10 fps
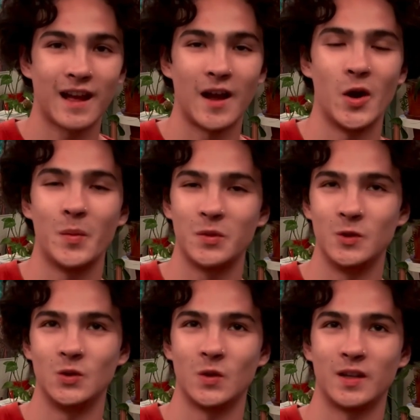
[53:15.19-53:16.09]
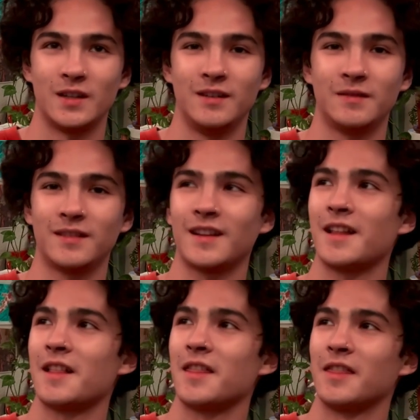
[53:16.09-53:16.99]
I hope you enjoyed.
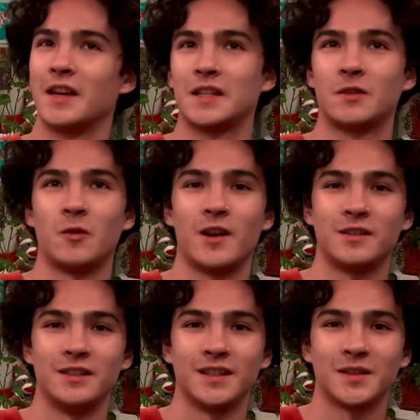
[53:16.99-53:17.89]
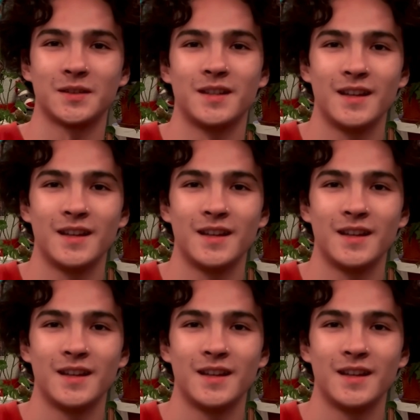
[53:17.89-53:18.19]
Thanks for watching.